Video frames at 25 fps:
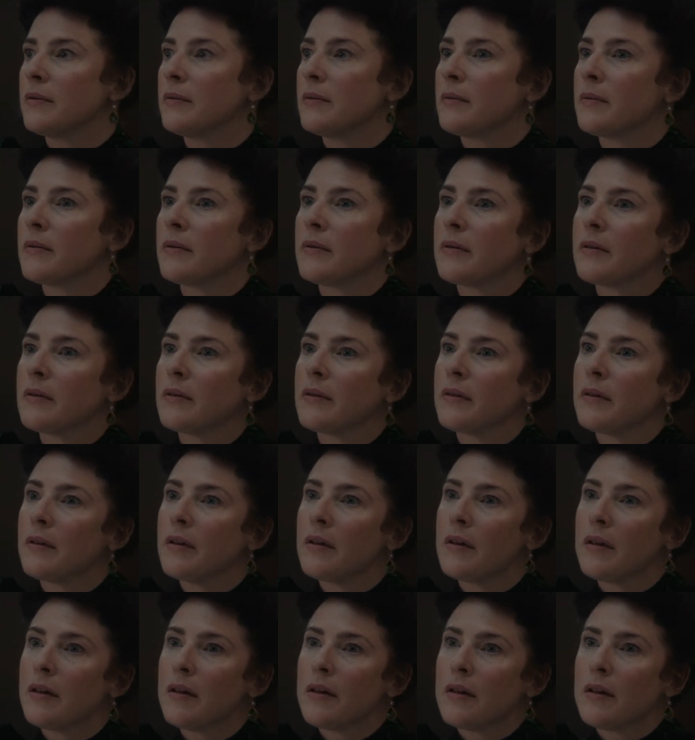that everyone
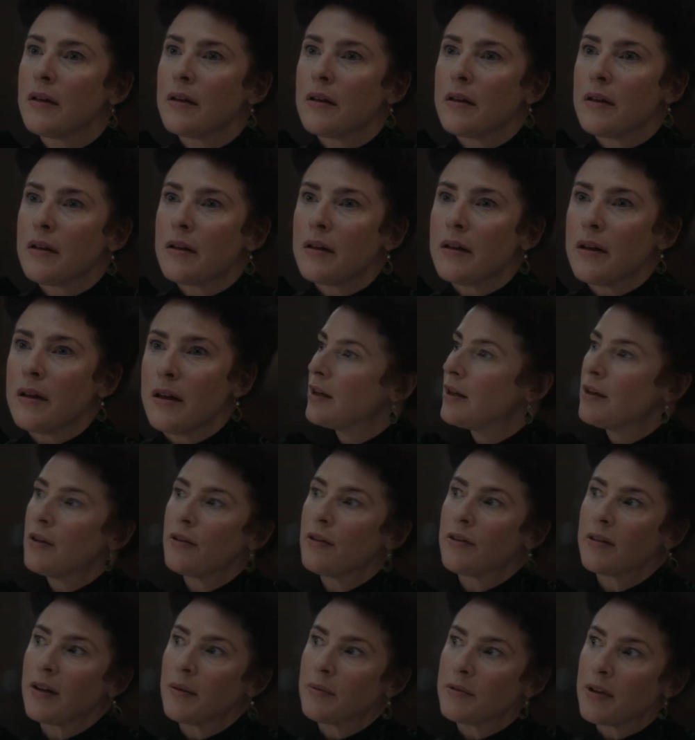here is running away
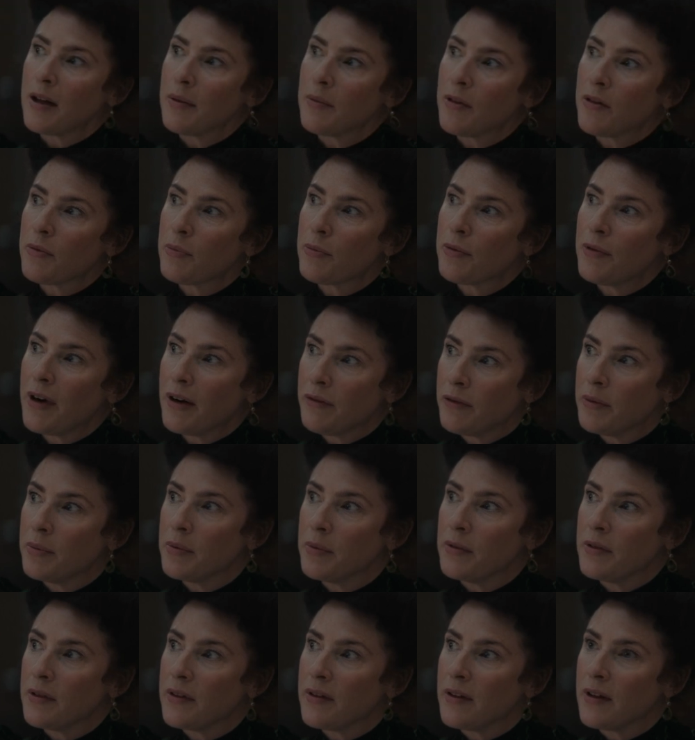from something or the
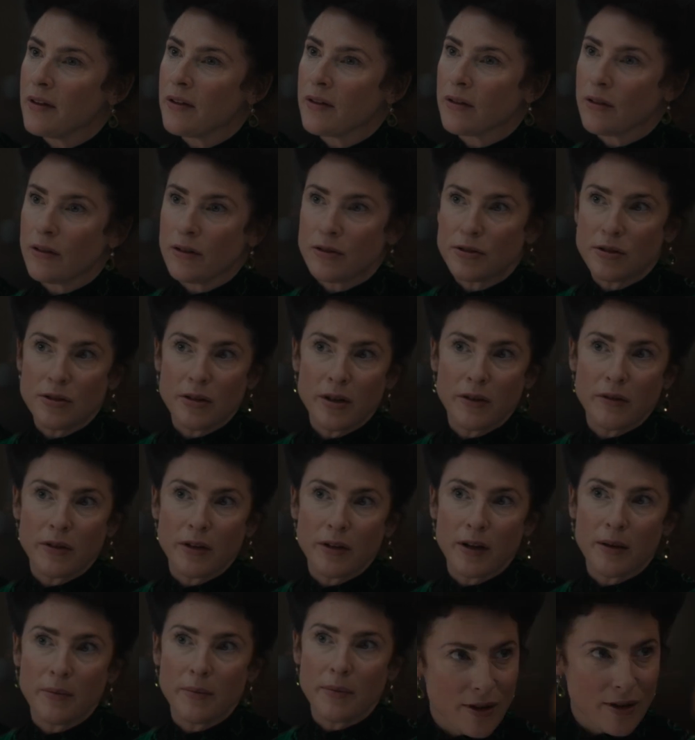other. I
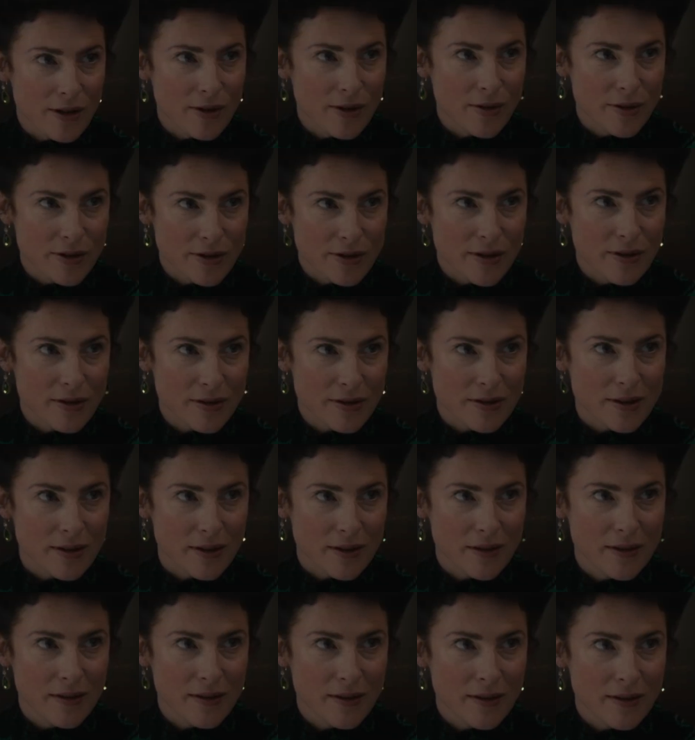think you are also running
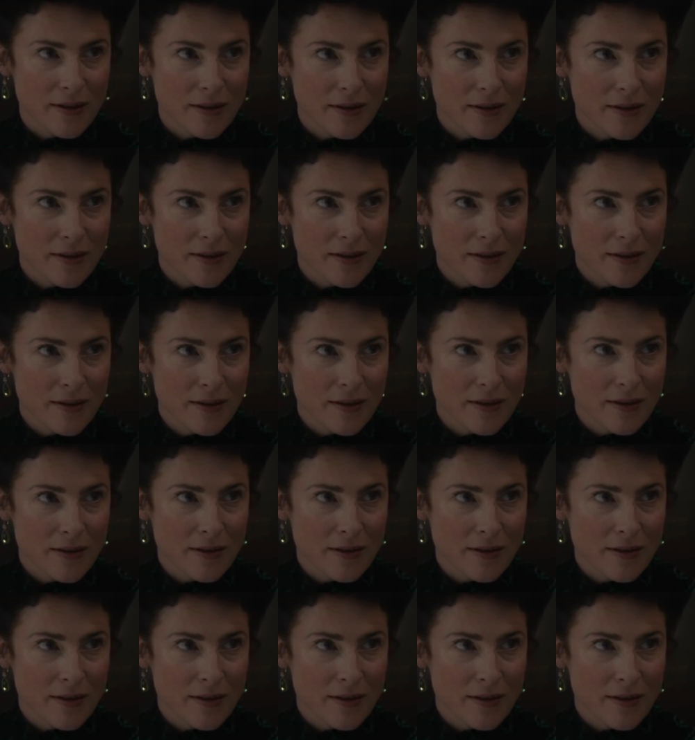away from something.